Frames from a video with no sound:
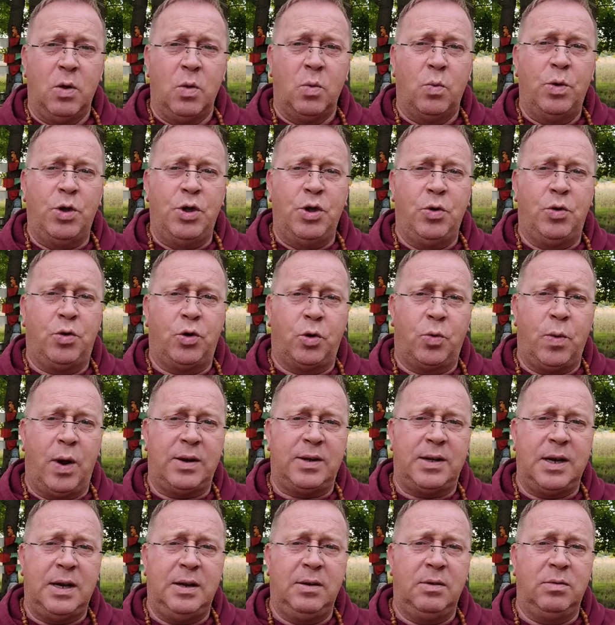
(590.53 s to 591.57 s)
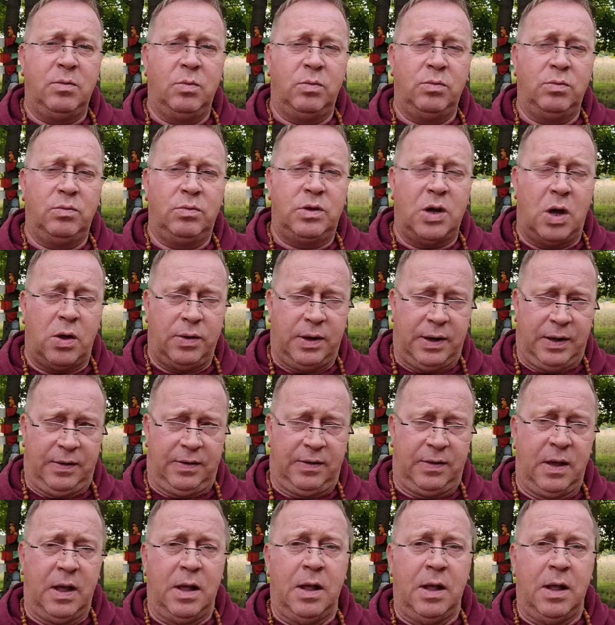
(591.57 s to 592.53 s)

When you're correcting dullness,